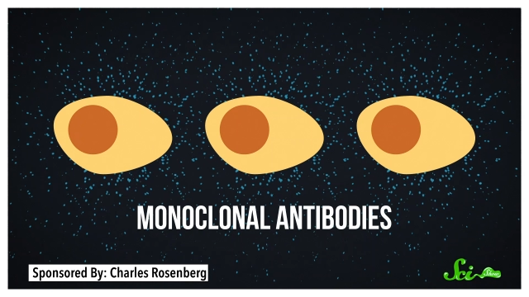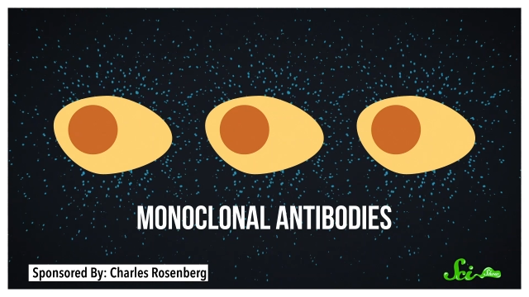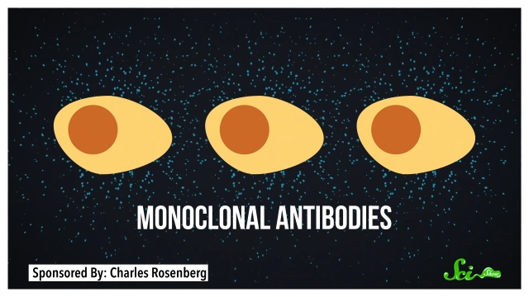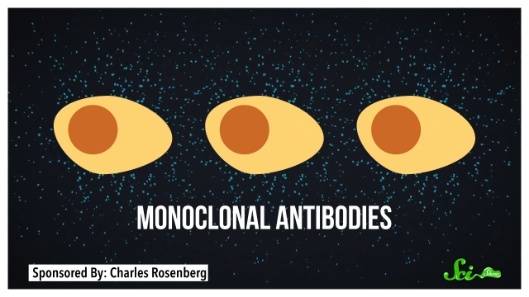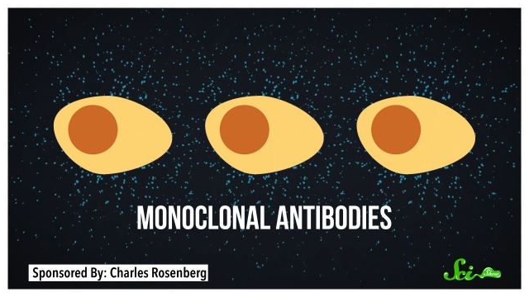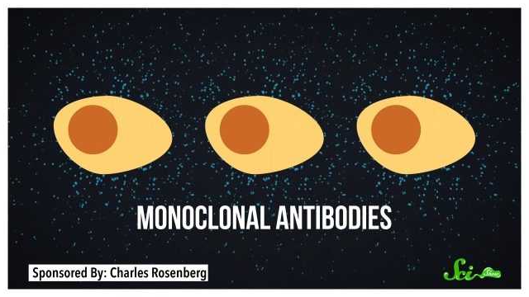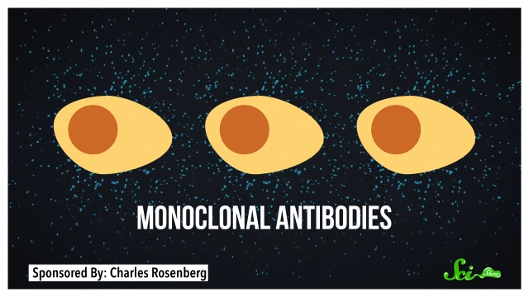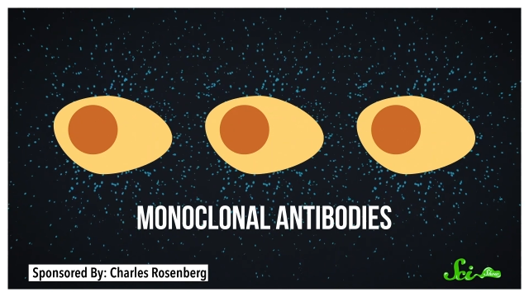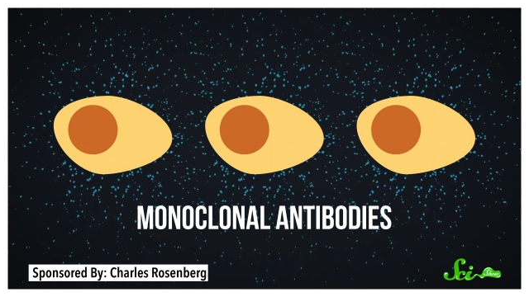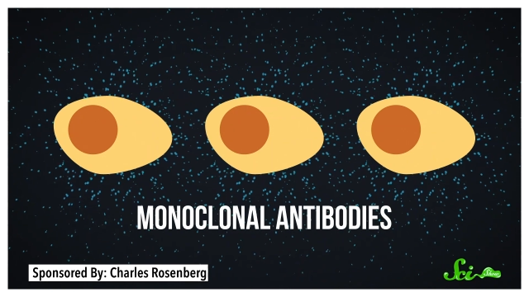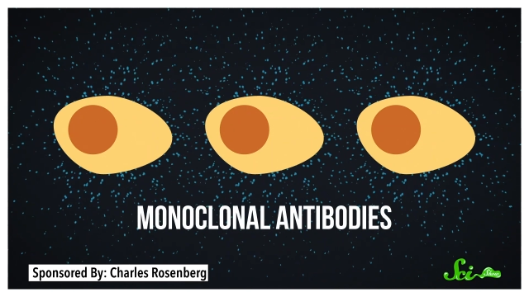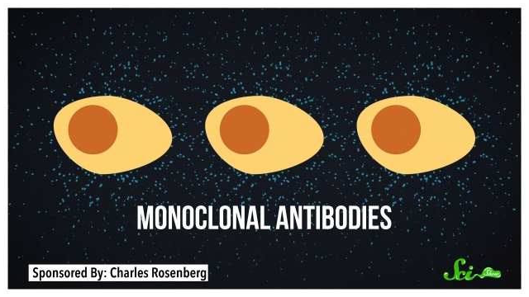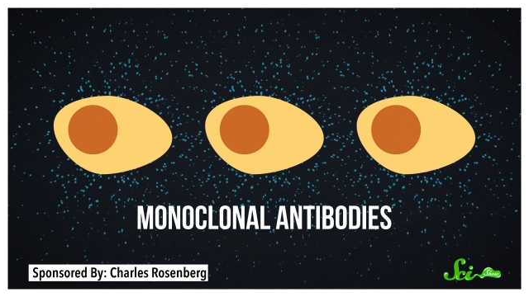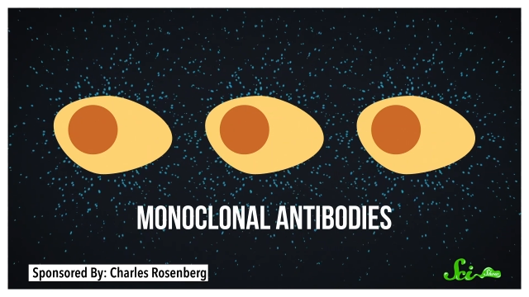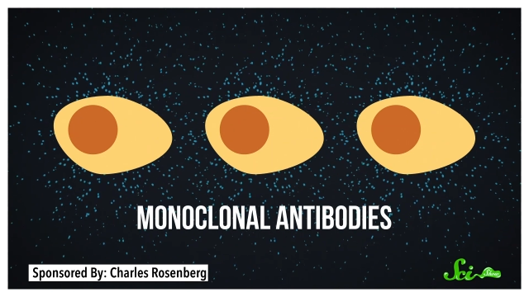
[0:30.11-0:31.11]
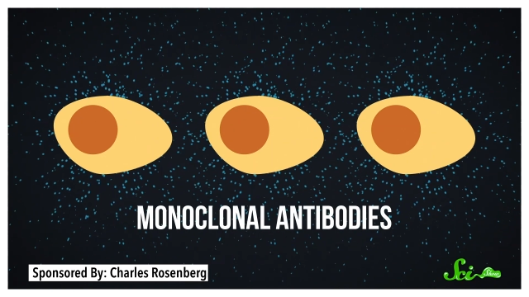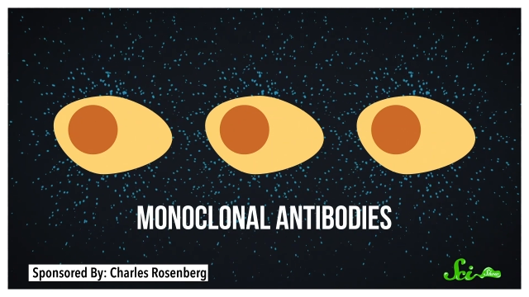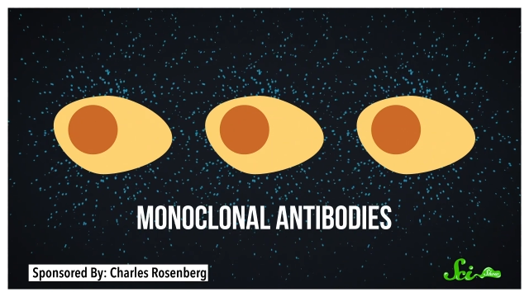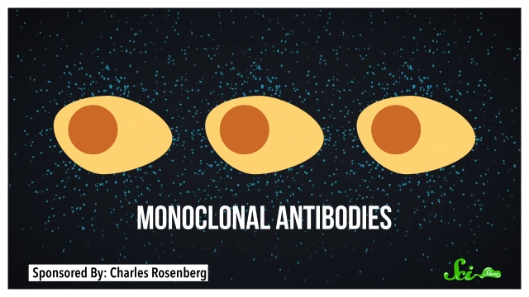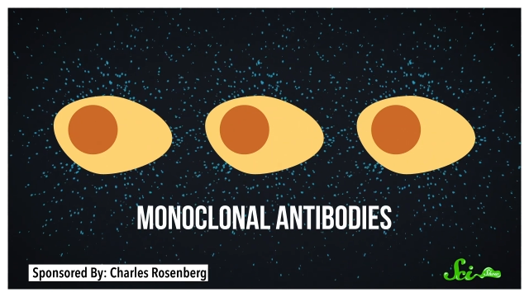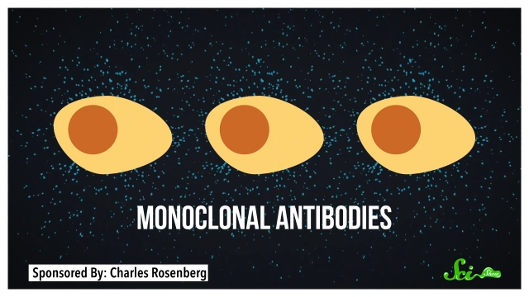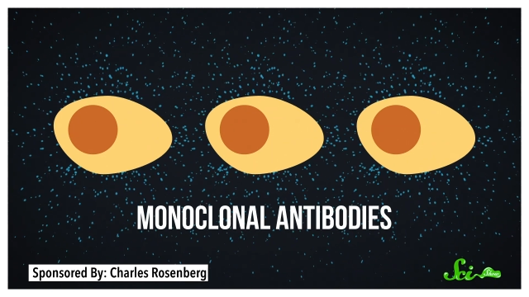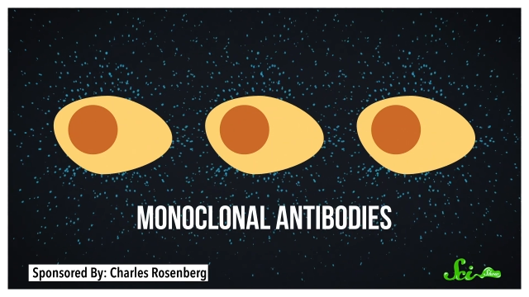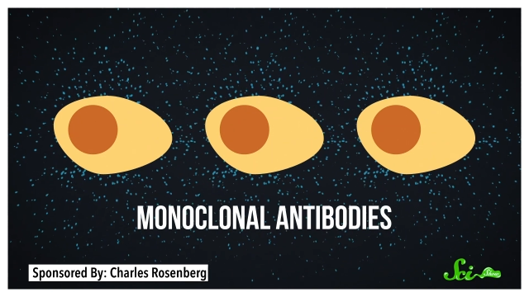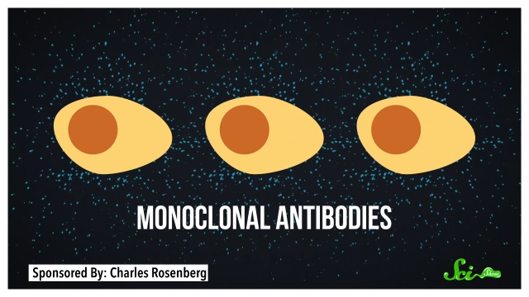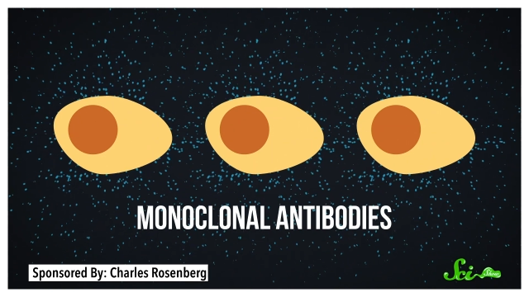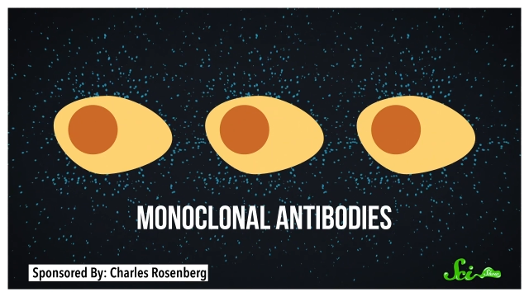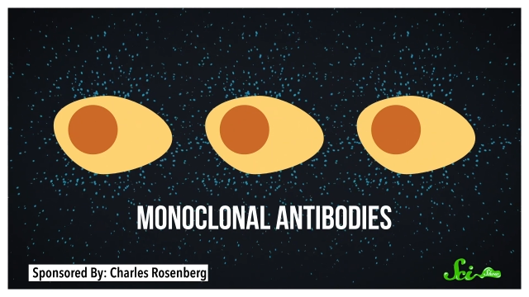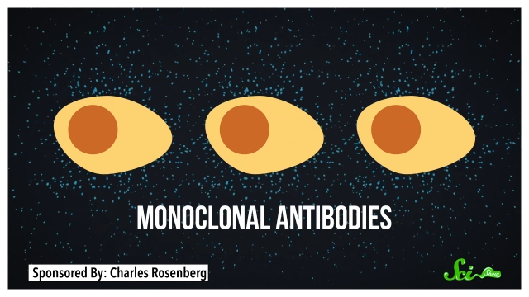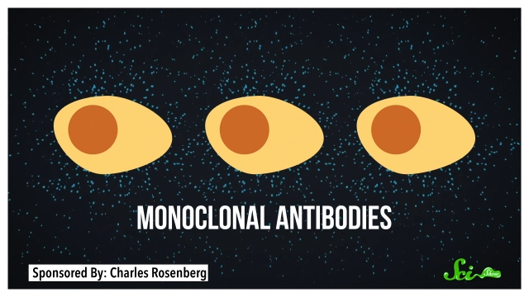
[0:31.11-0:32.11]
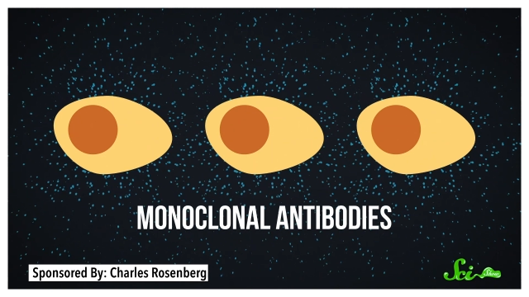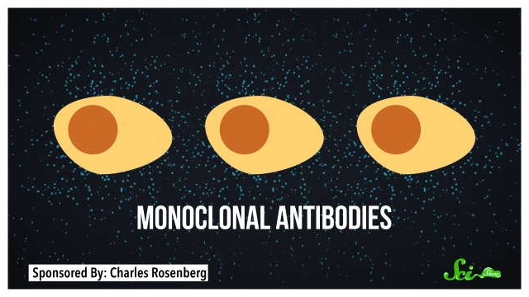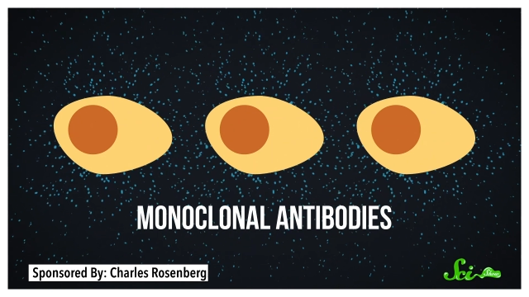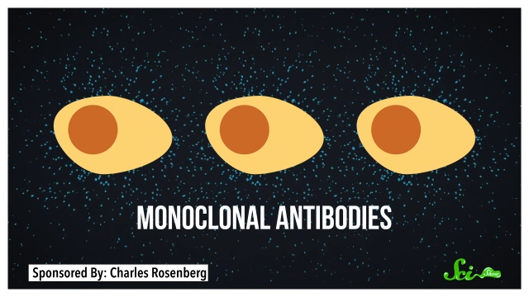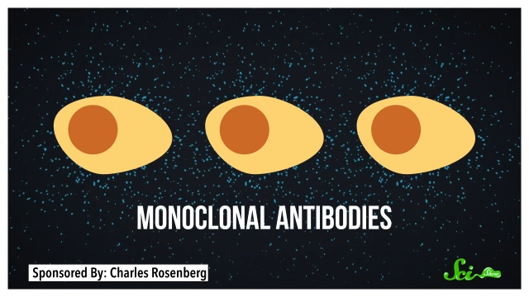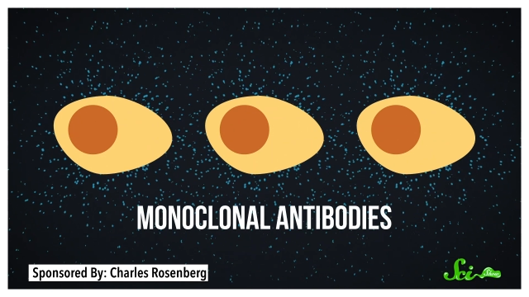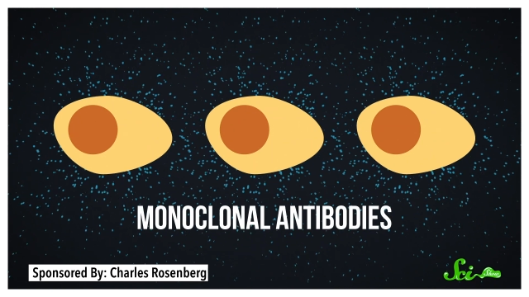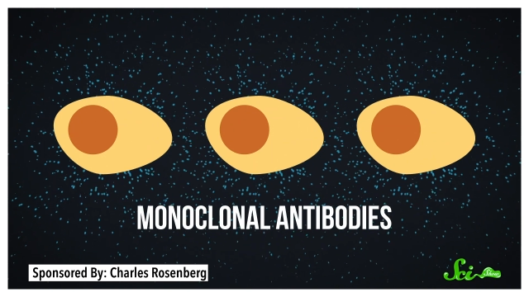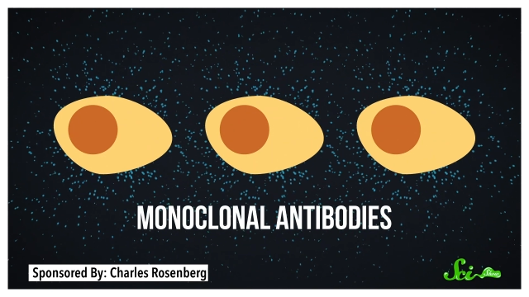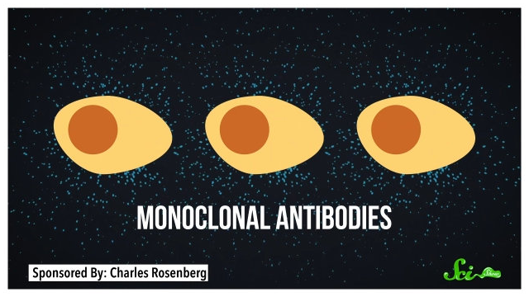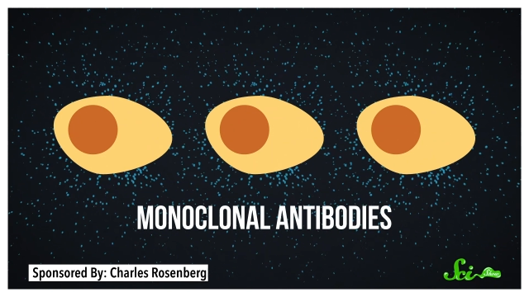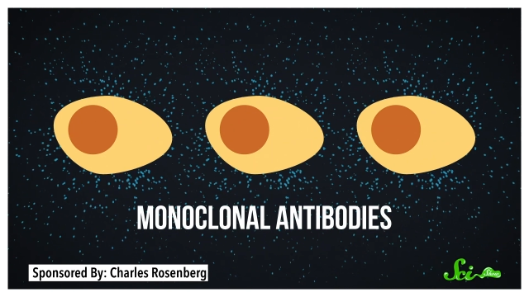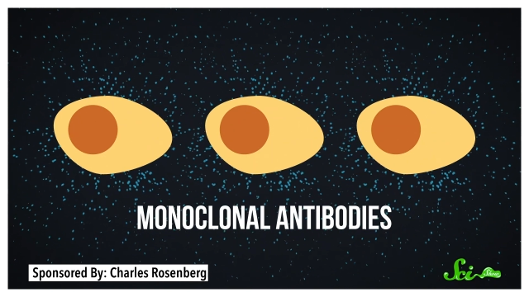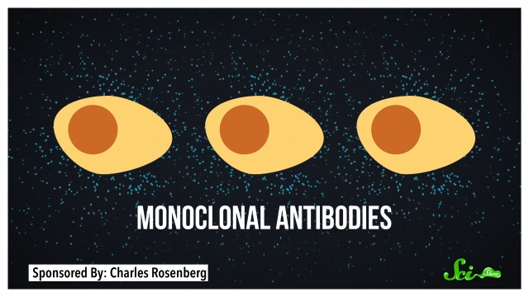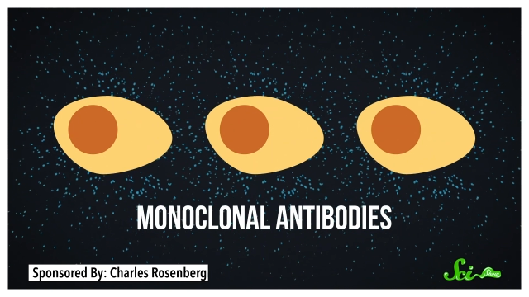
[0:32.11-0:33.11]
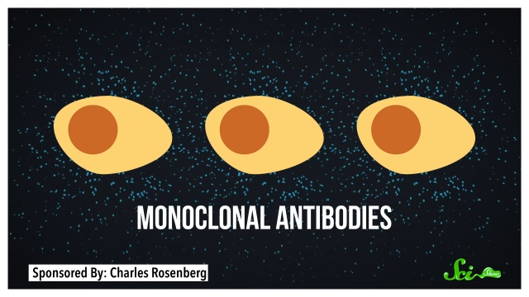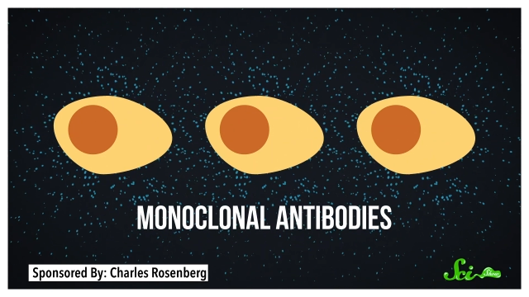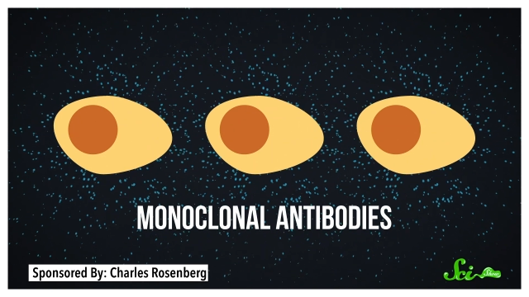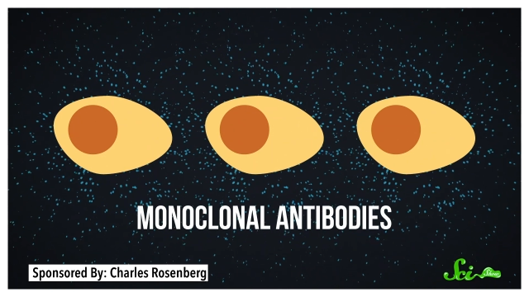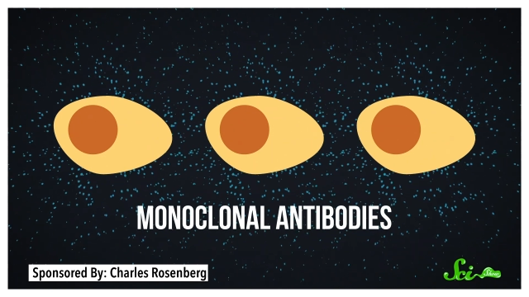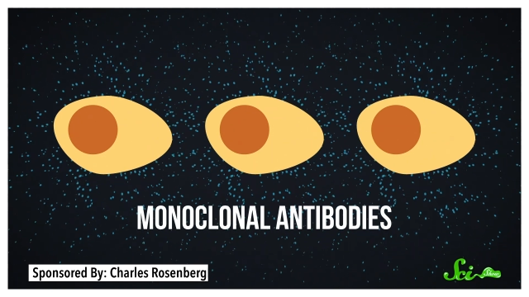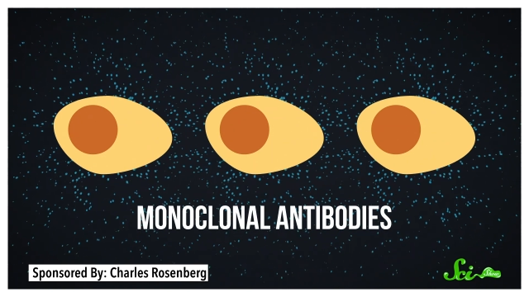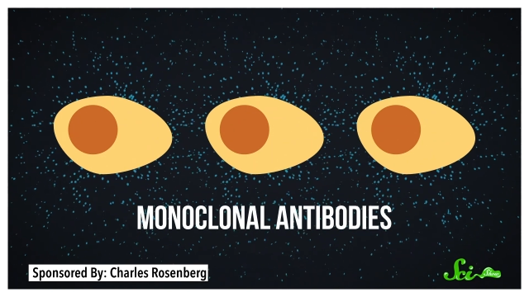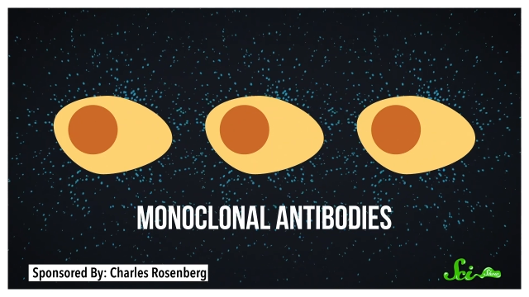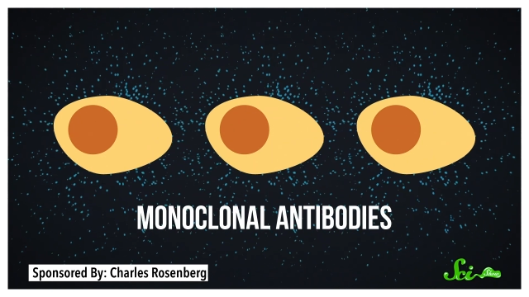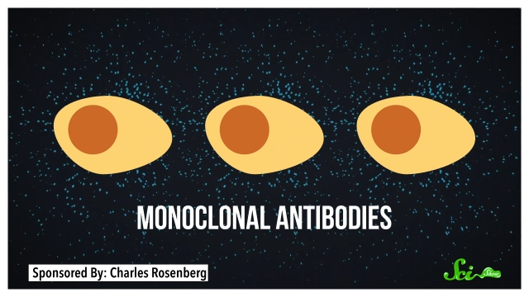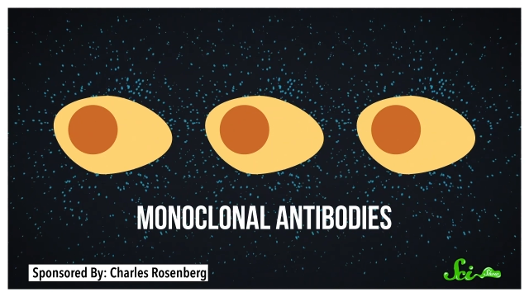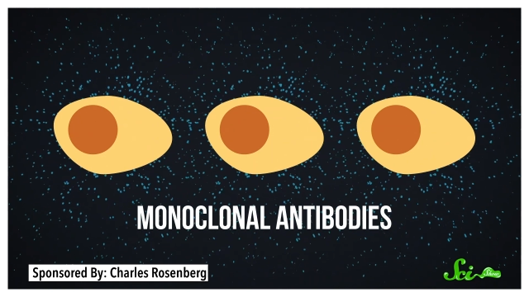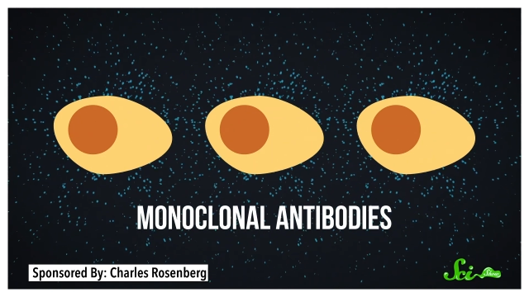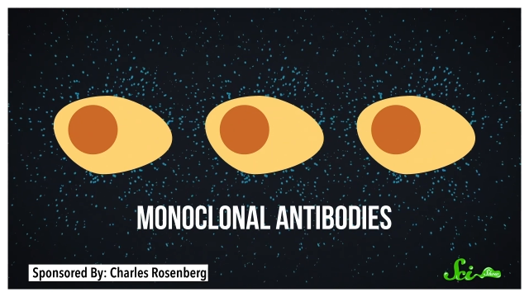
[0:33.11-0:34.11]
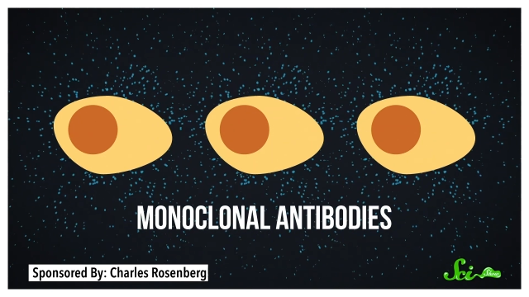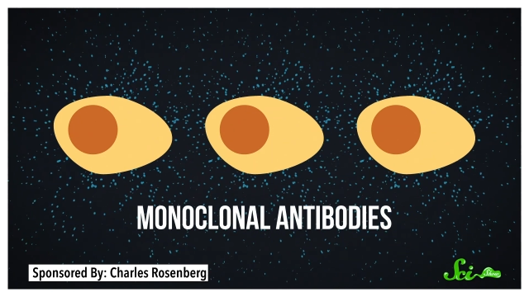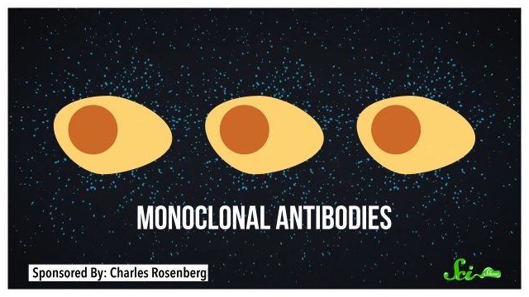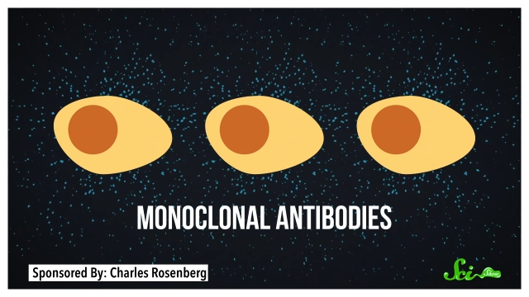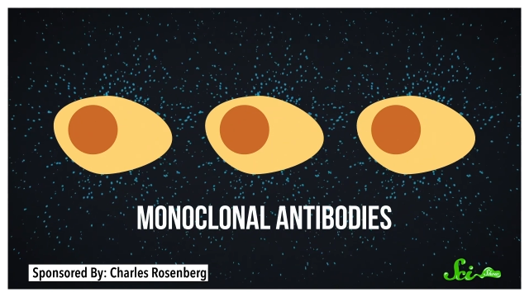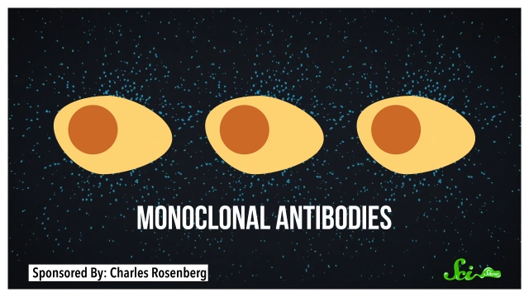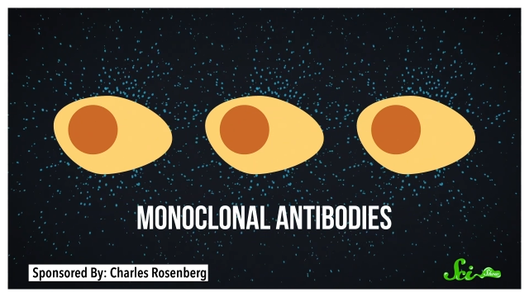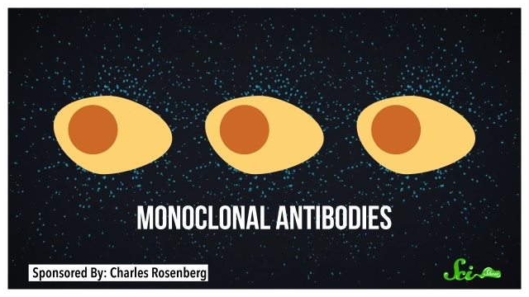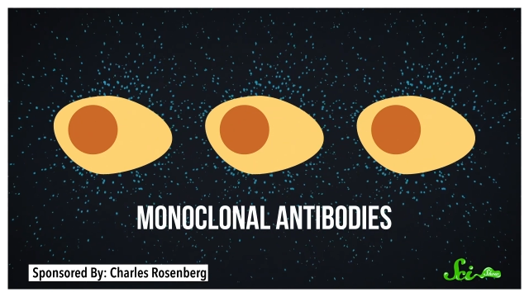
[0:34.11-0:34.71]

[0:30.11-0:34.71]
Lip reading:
(no speaker visible)